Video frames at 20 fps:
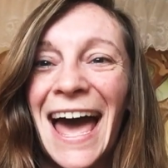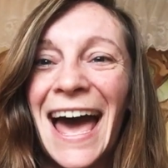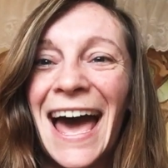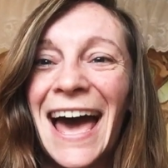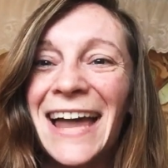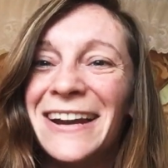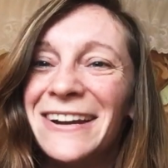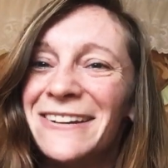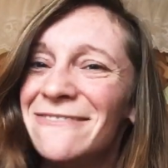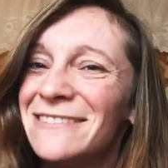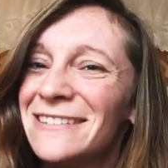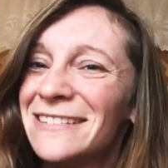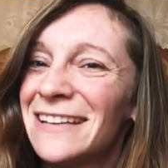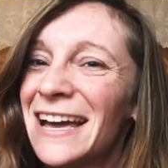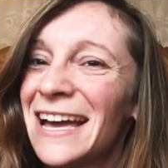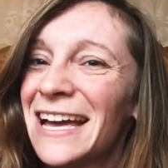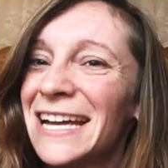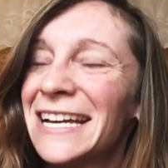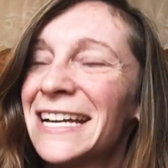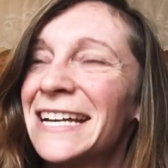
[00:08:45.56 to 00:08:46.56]
And I was
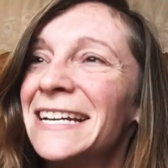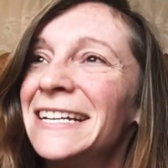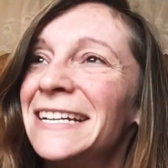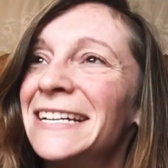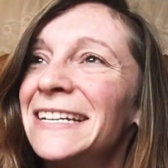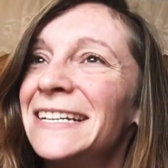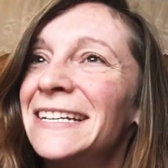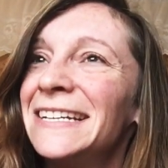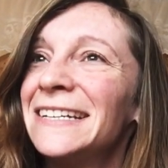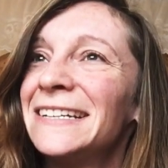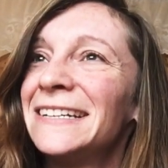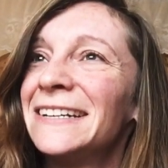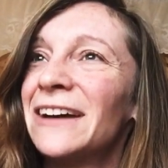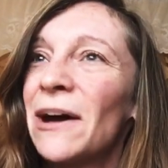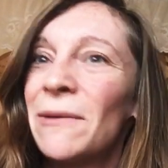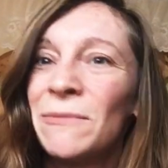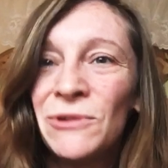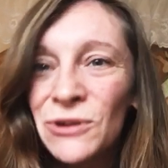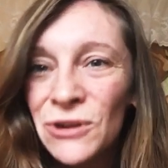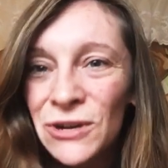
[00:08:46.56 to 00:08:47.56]
like,
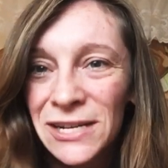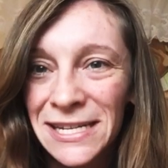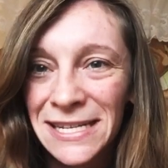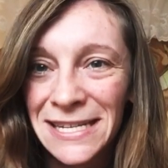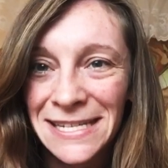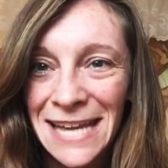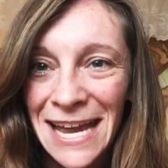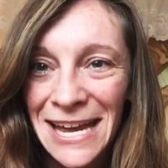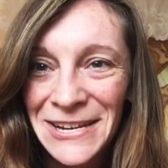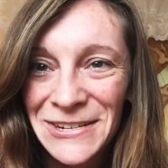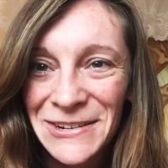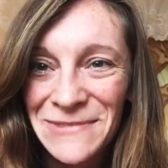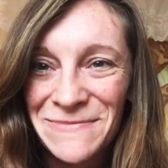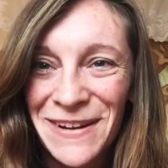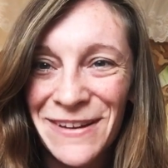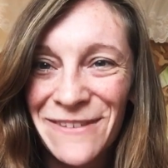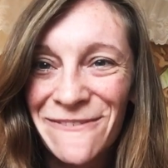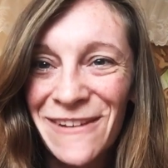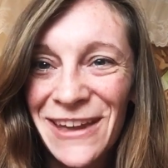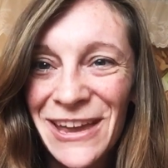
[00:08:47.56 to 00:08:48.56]
I'm not going to stand on
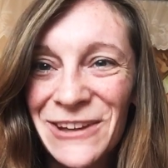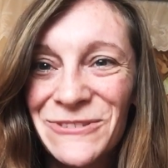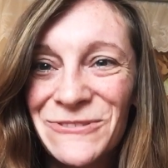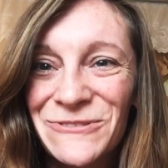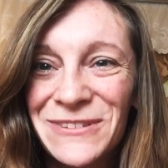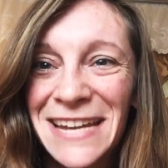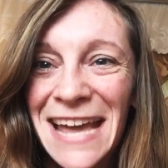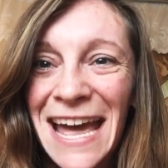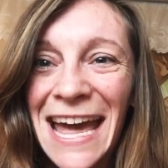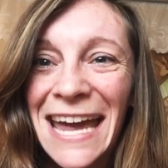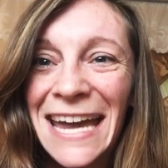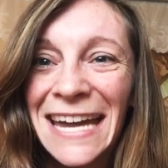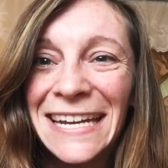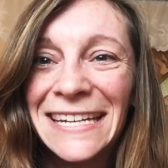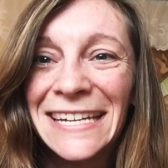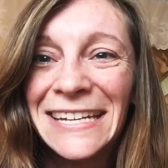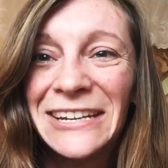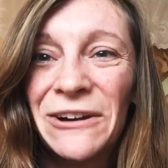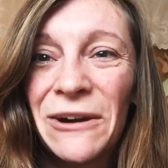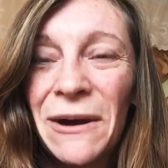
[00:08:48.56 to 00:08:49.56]
my feet all day,
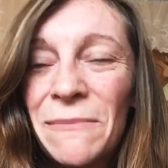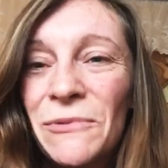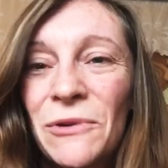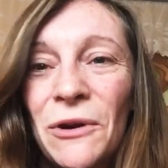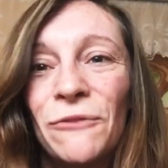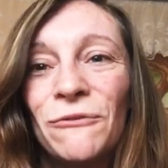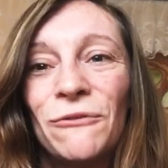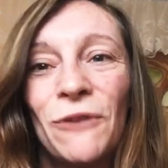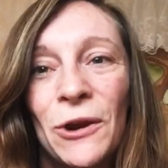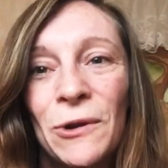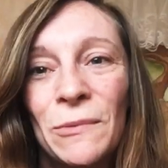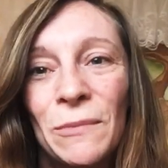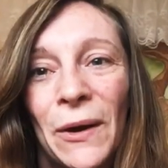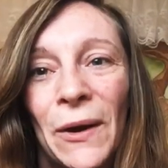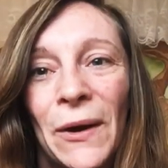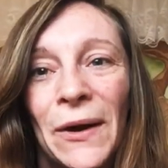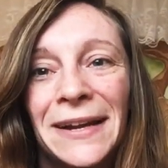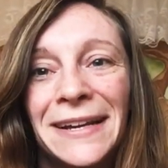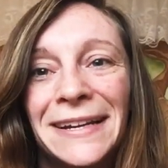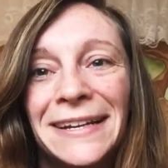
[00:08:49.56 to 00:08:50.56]
you know, I'm not a
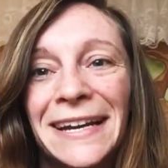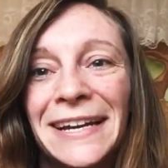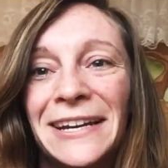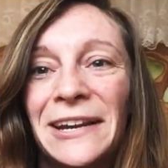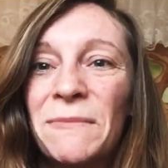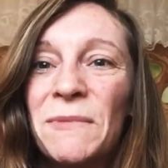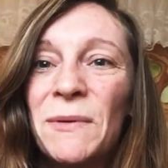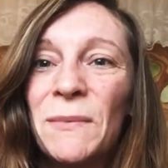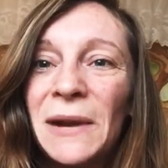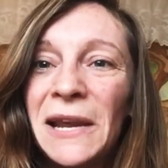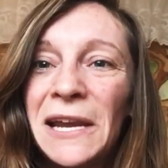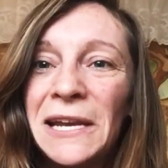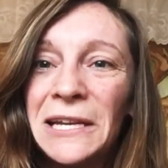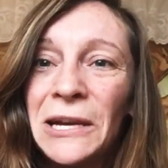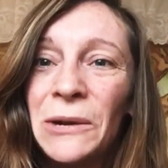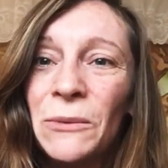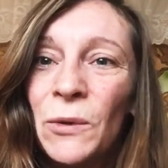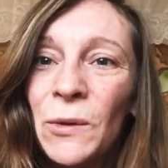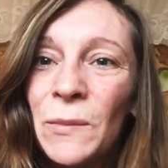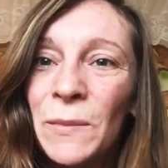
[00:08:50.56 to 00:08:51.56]
robot, and I'm a
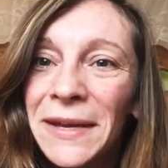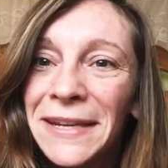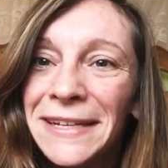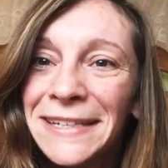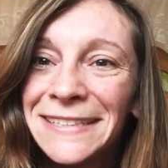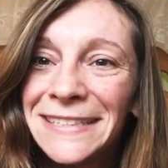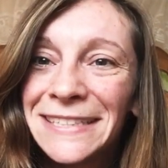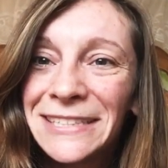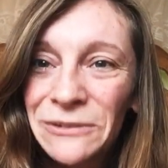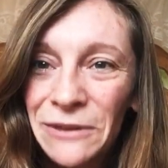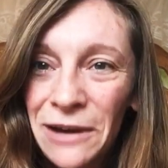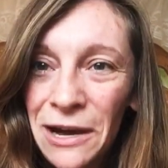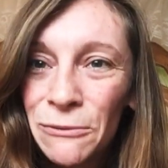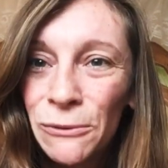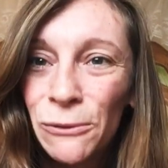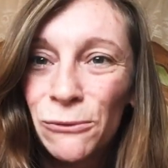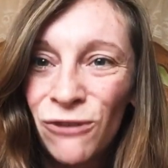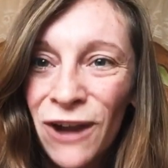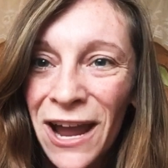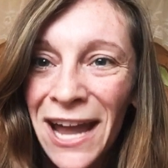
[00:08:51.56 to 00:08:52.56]
bleeding woman, so I
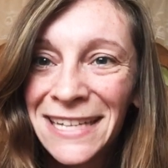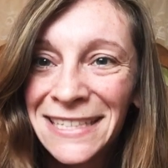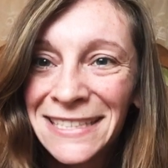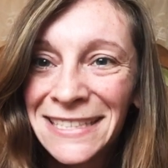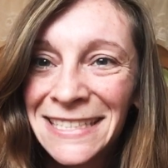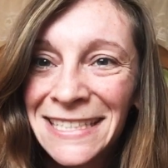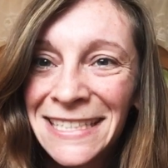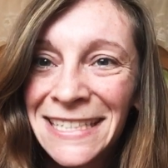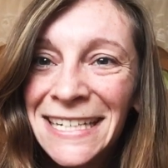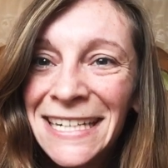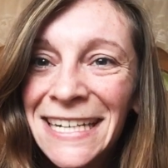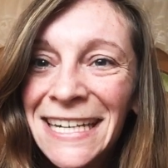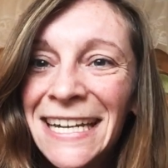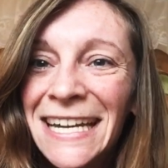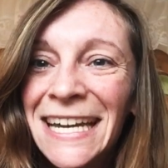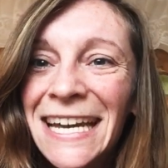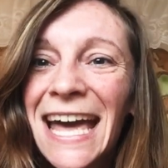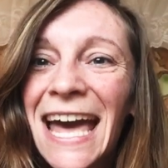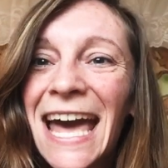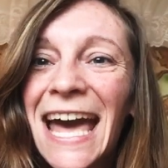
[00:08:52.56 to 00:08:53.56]
will rest.
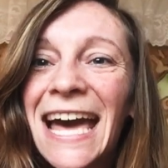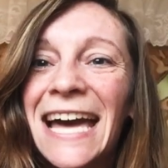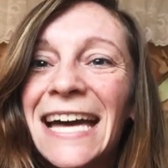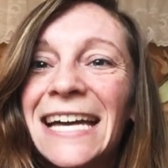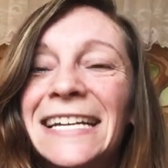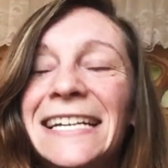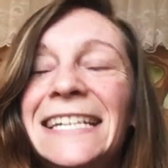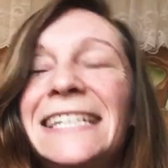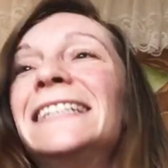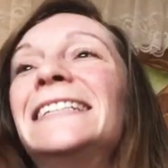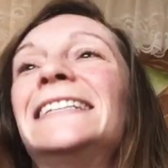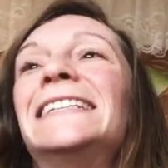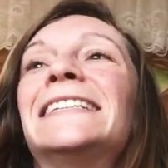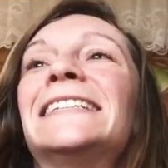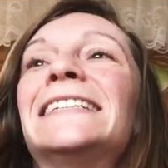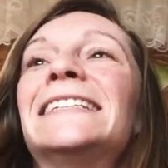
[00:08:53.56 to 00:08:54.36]
And